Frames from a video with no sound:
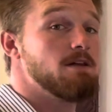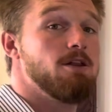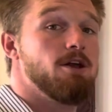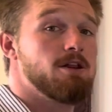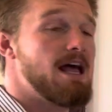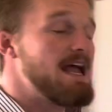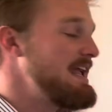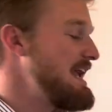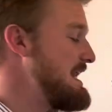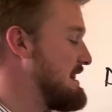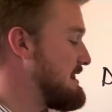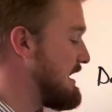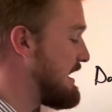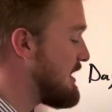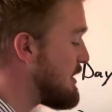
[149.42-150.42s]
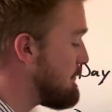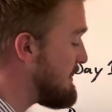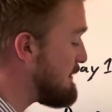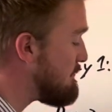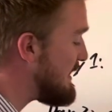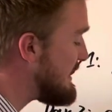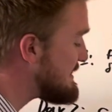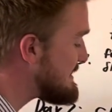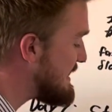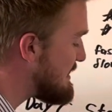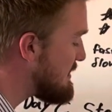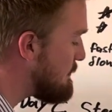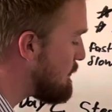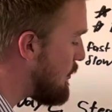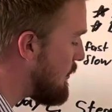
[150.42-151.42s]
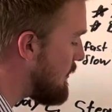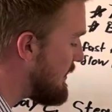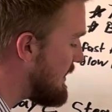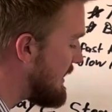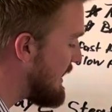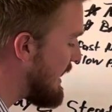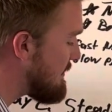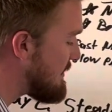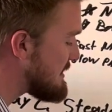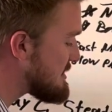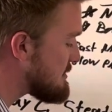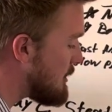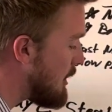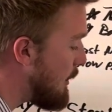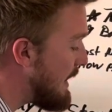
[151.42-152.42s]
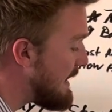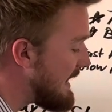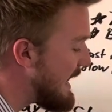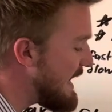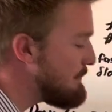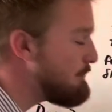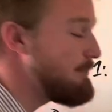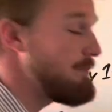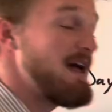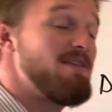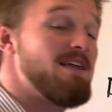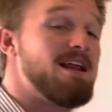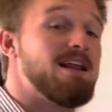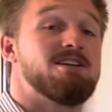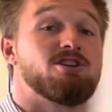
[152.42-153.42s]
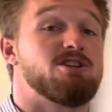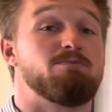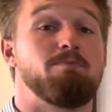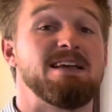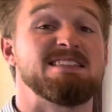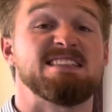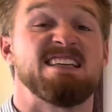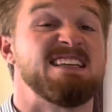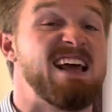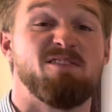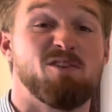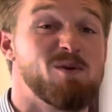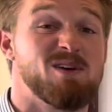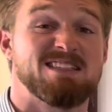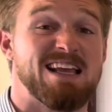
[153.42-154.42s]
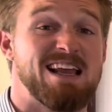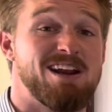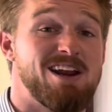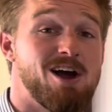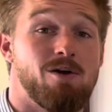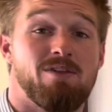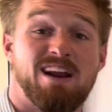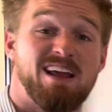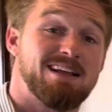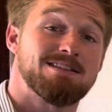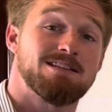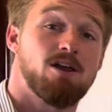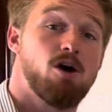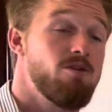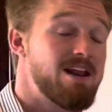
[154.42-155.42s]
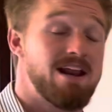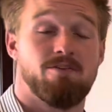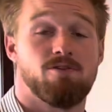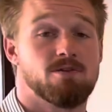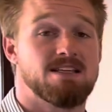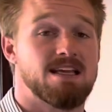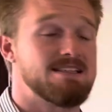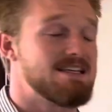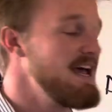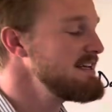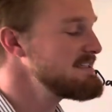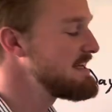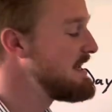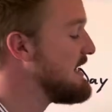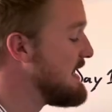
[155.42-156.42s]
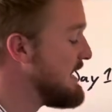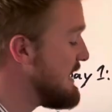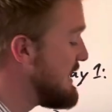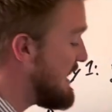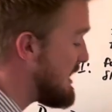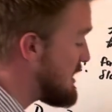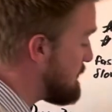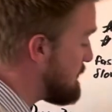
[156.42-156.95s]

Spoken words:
look like anything. It could be busy in the morning and then slow at night, and then it's just busy and everyone's saying no, and then it gets slow and then everyone says yes. It could